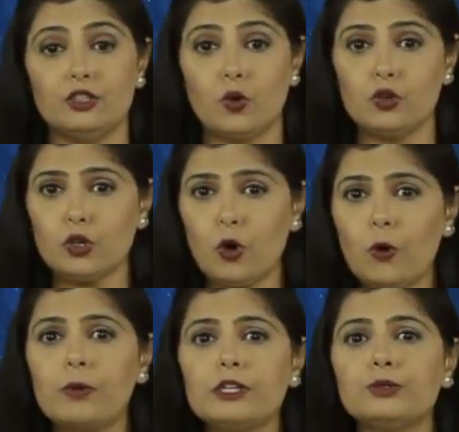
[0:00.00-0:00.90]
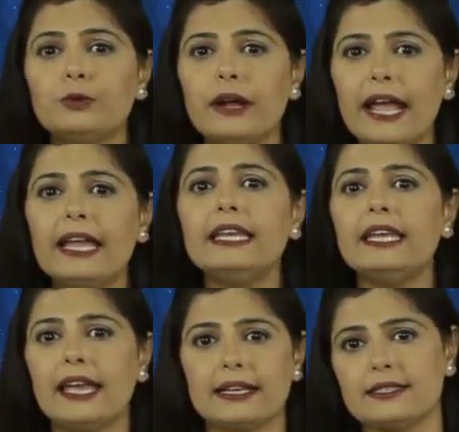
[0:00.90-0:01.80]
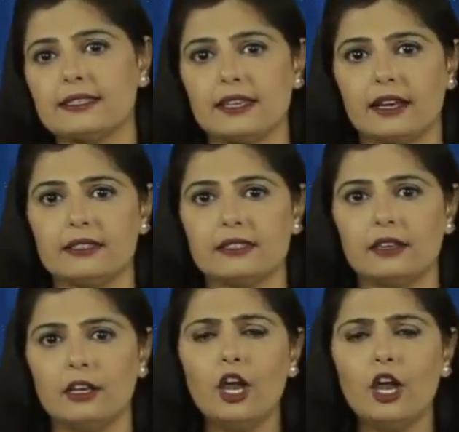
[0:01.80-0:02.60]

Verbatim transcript: Don't overdo any exercise.